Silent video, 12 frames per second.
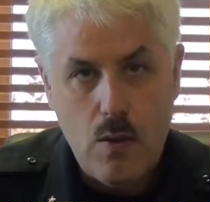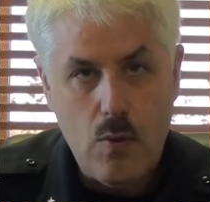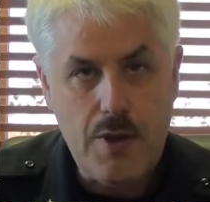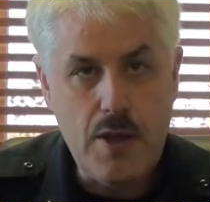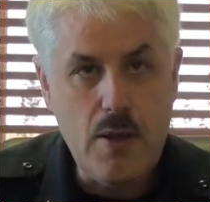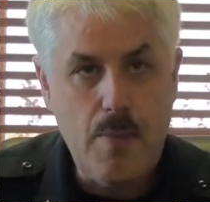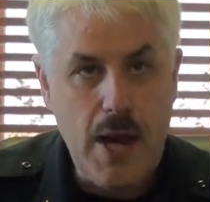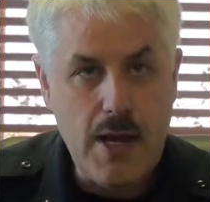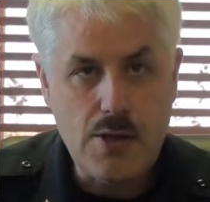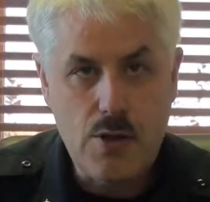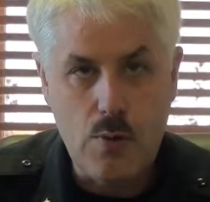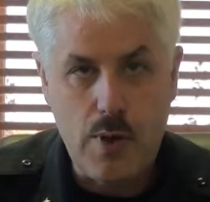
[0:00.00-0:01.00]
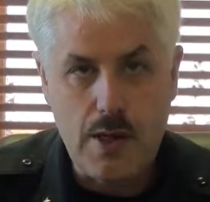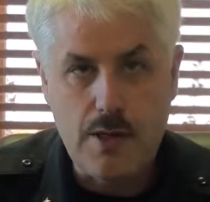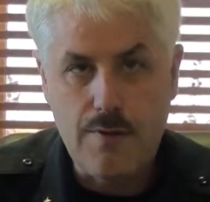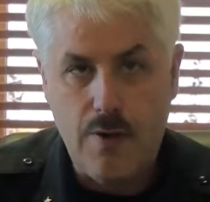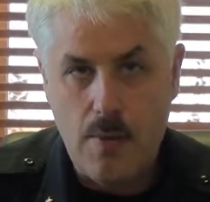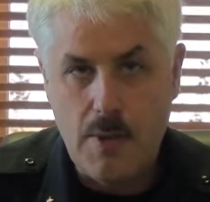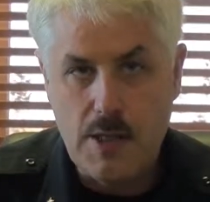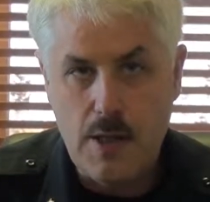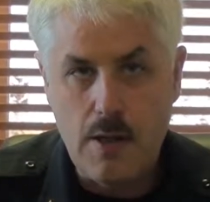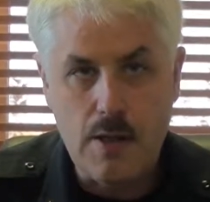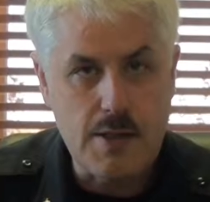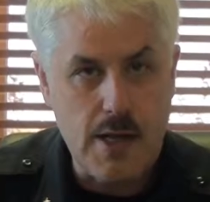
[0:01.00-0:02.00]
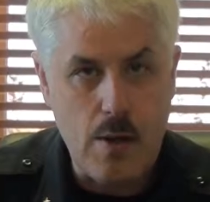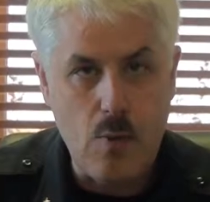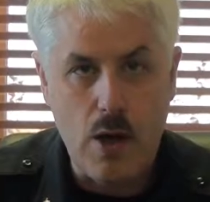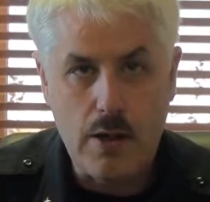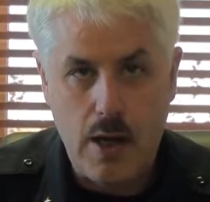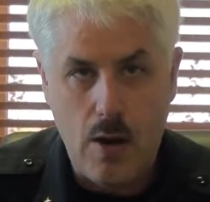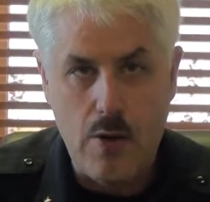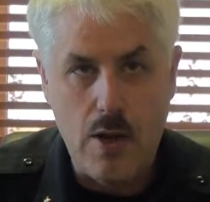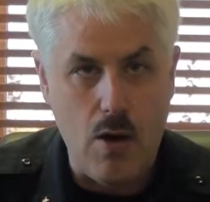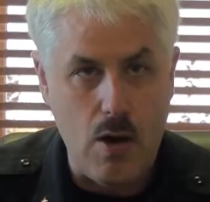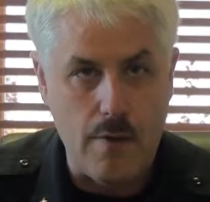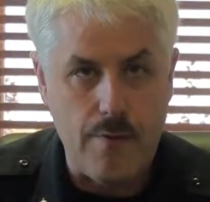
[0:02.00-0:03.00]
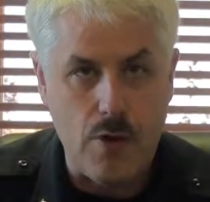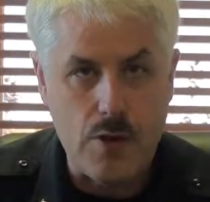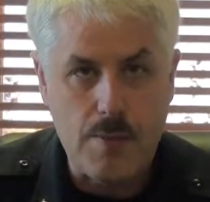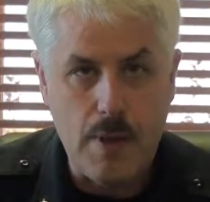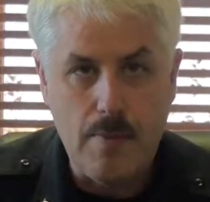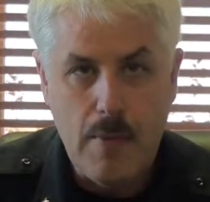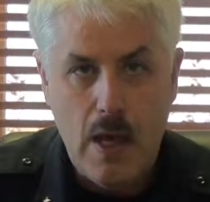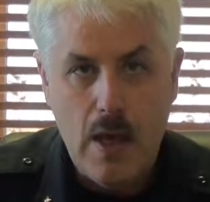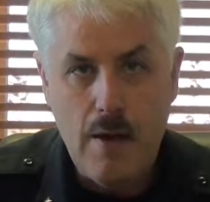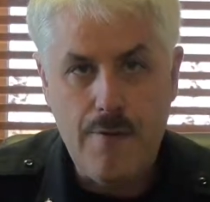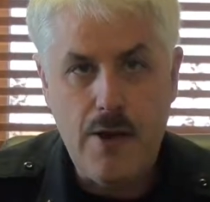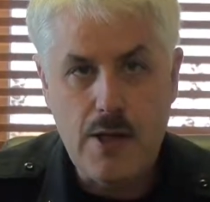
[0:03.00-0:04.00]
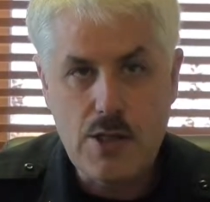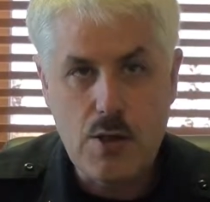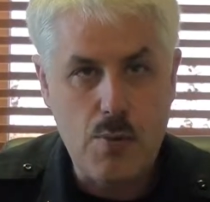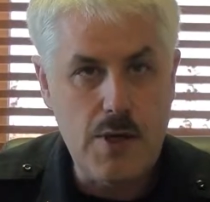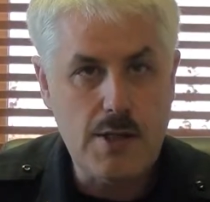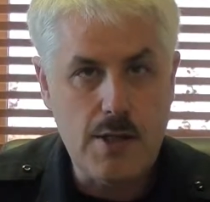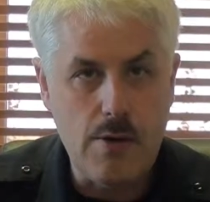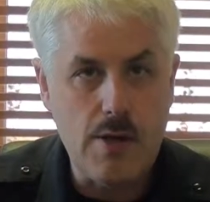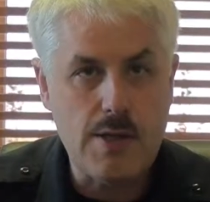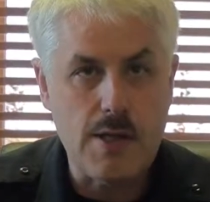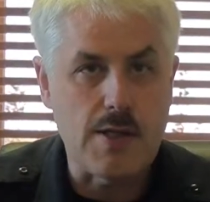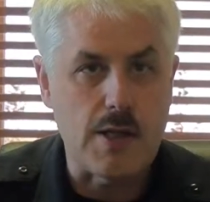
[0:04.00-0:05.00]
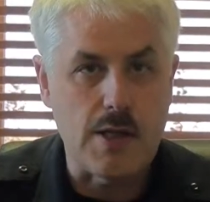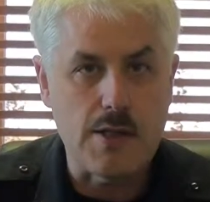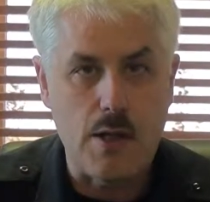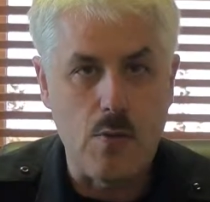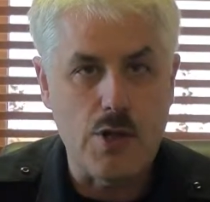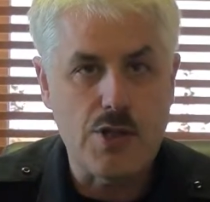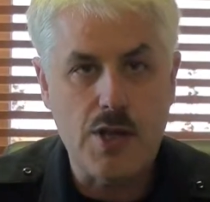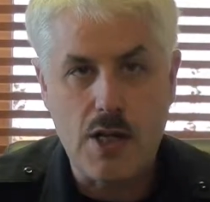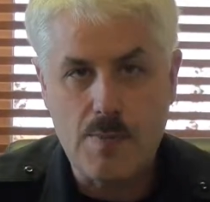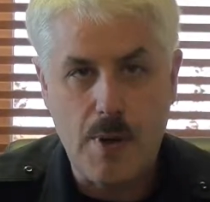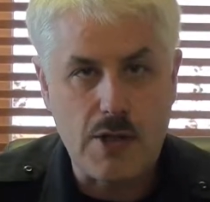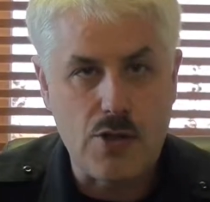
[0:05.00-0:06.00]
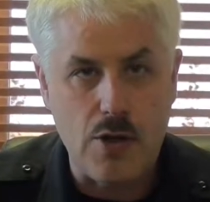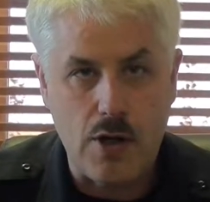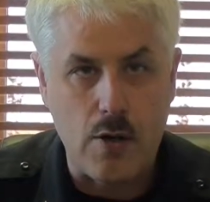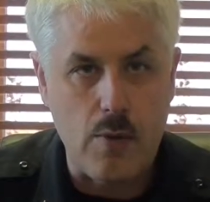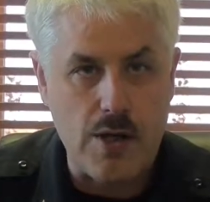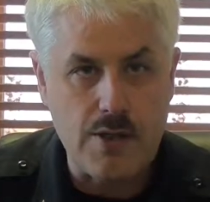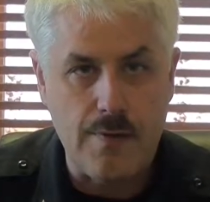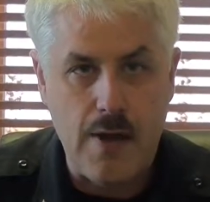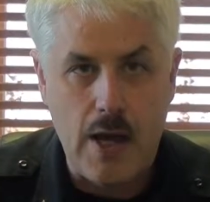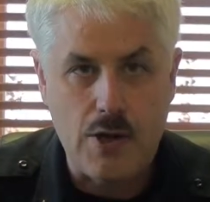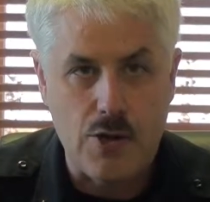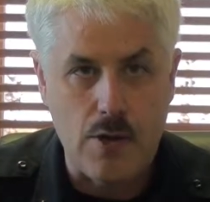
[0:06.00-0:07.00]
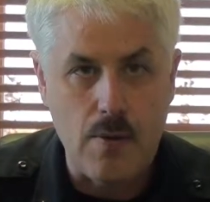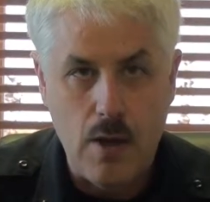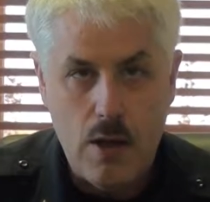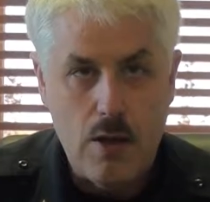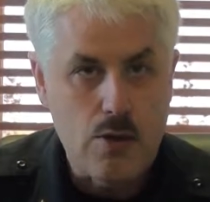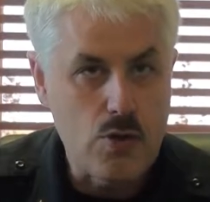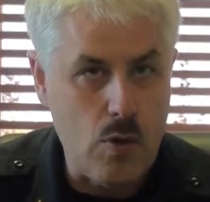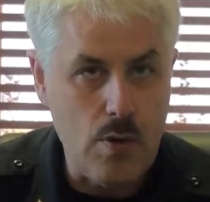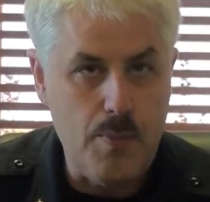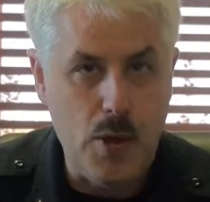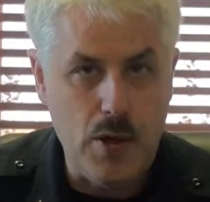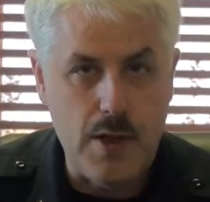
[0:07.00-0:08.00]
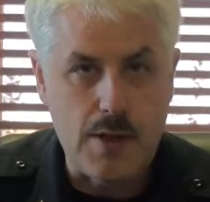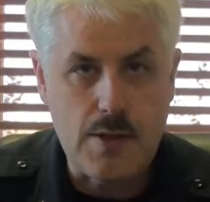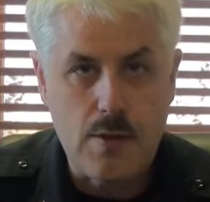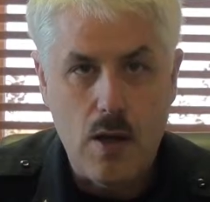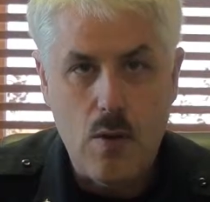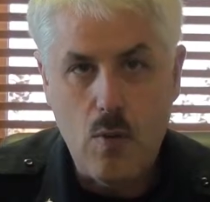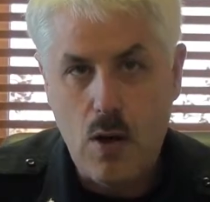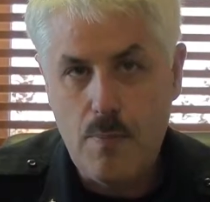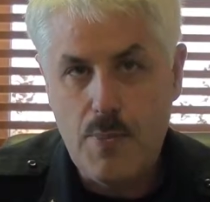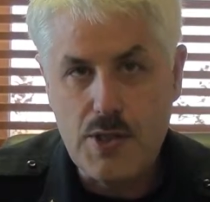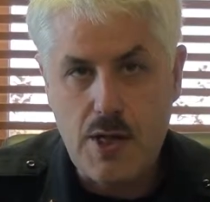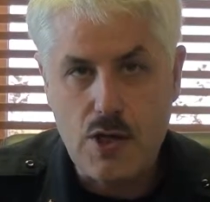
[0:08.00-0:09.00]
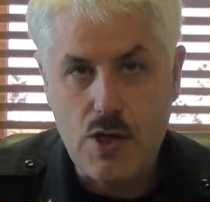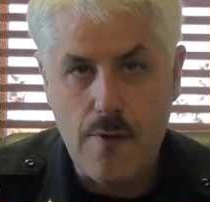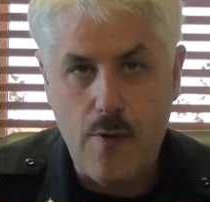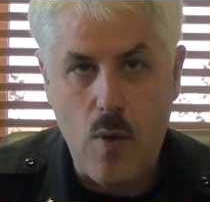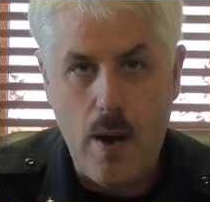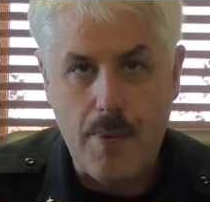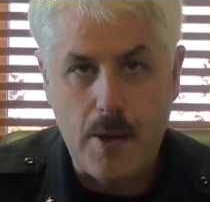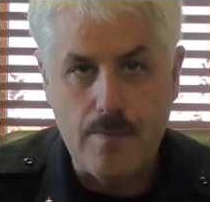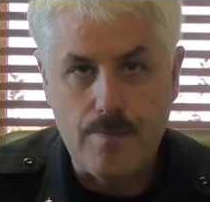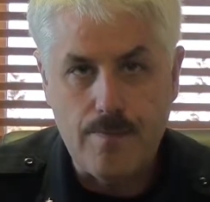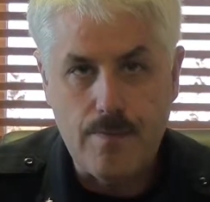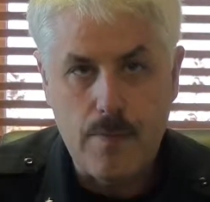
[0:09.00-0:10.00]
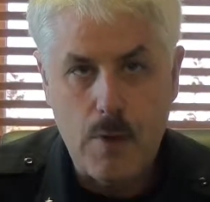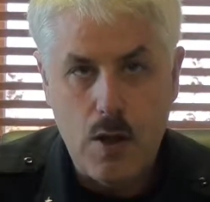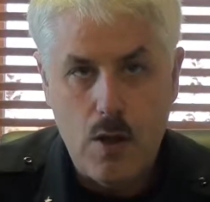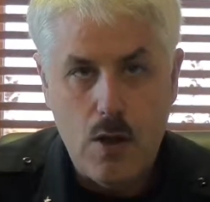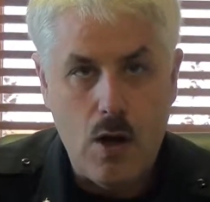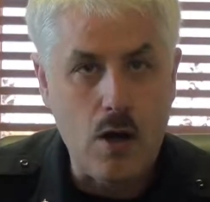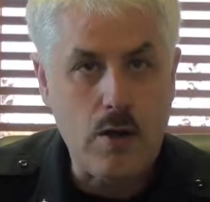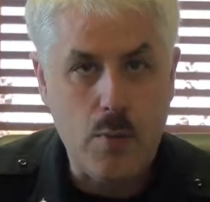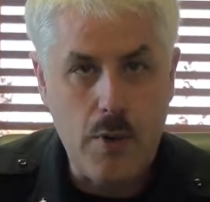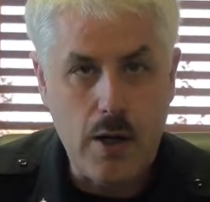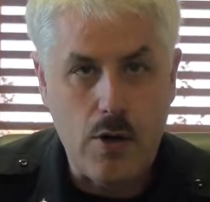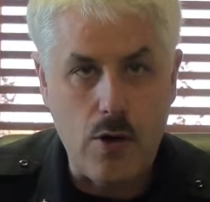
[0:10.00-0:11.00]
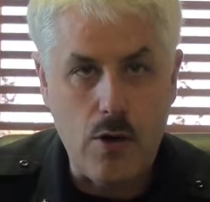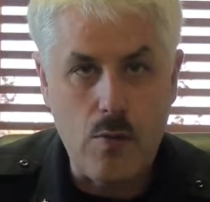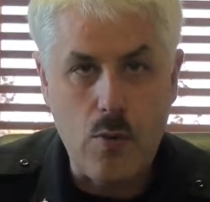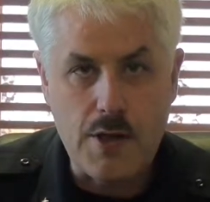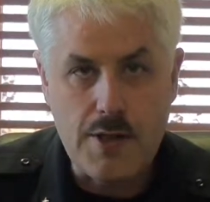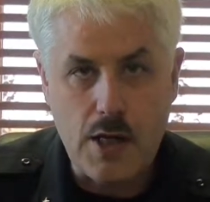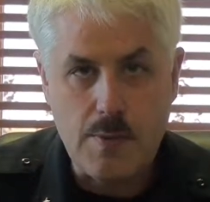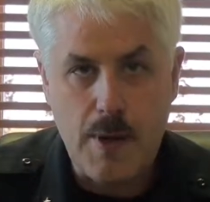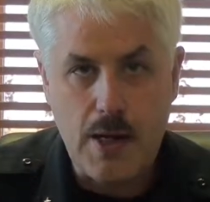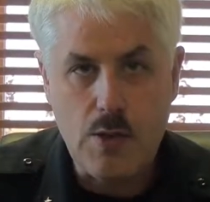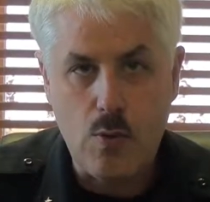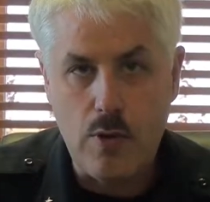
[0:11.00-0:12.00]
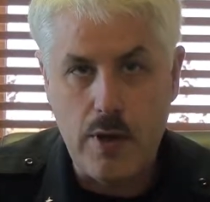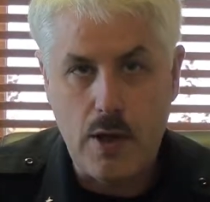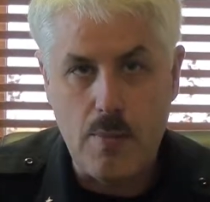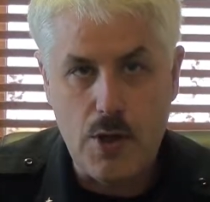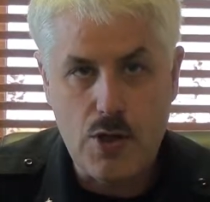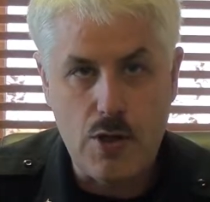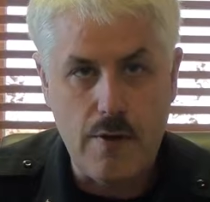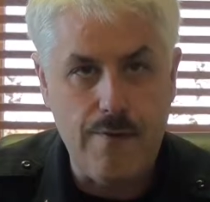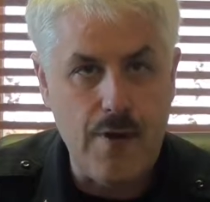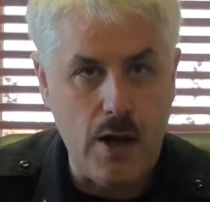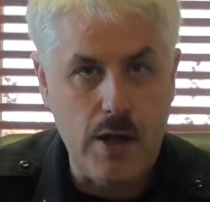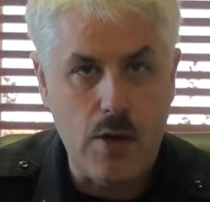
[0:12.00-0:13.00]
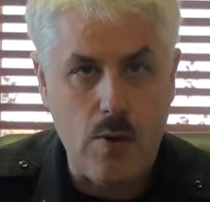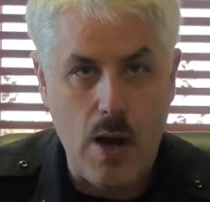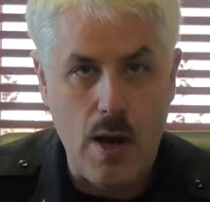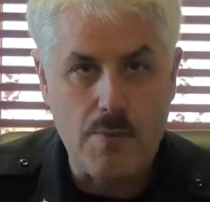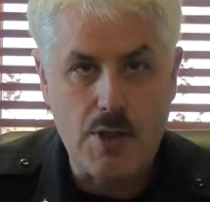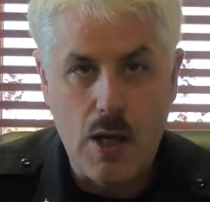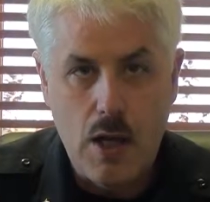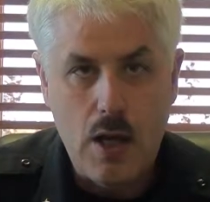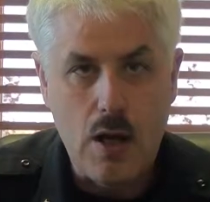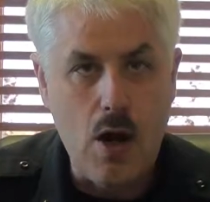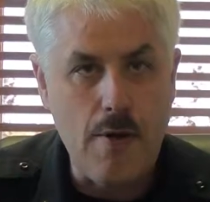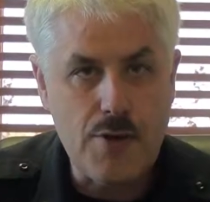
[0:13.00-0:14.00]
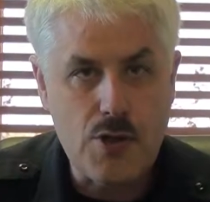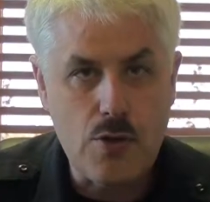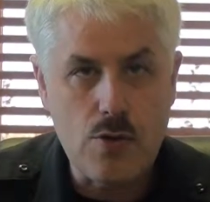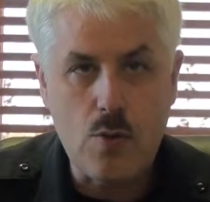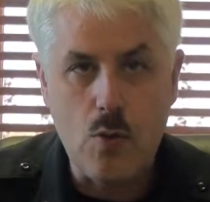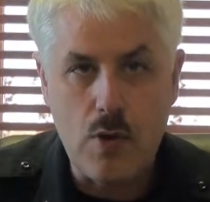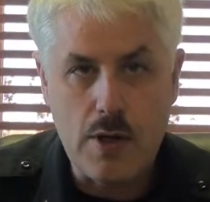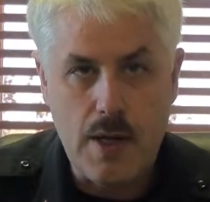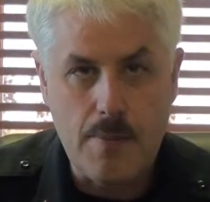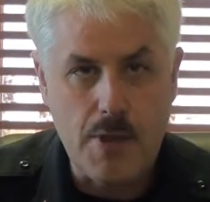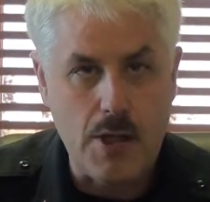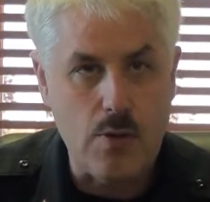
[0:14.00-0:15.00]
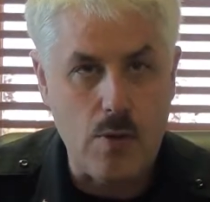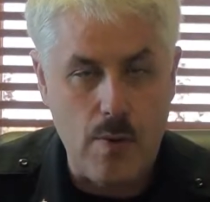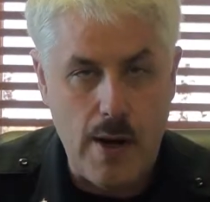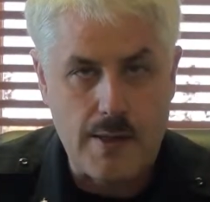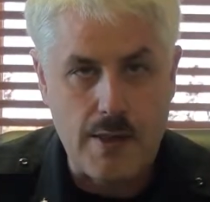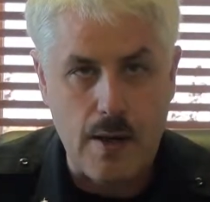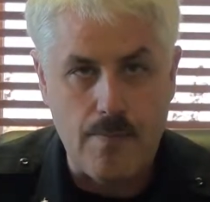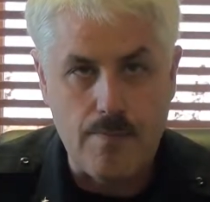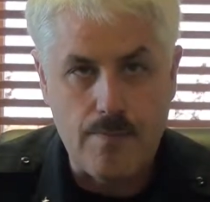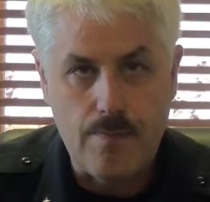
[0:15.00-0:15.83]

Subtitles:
Within the past 2 weeks, Farmington San Juan County law enforcement have faced 3 serious incidents in which suspects took aggressive action toward police while in possession of a weapon. All 3 occurred while suspects were in the commission of felony crimes and officers were attempting to arrest them.